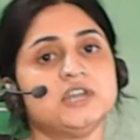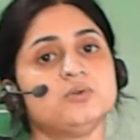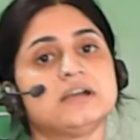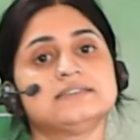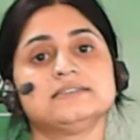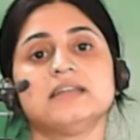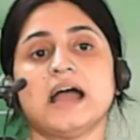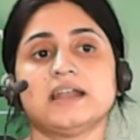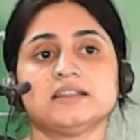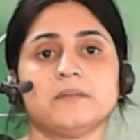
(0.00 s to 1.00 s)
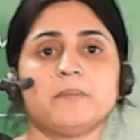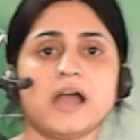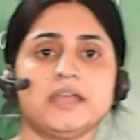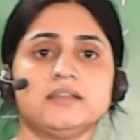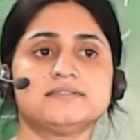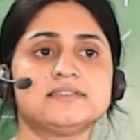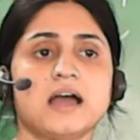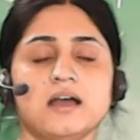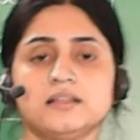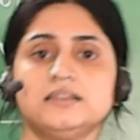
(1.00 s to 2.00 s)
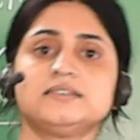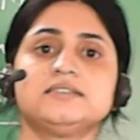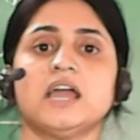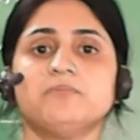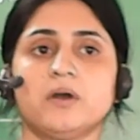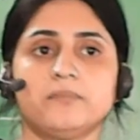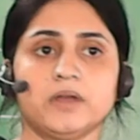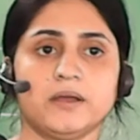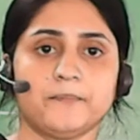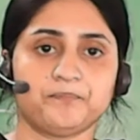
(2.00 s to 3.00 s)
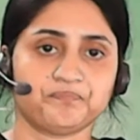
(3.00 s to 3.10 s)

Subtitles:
you can see the another pines, this type of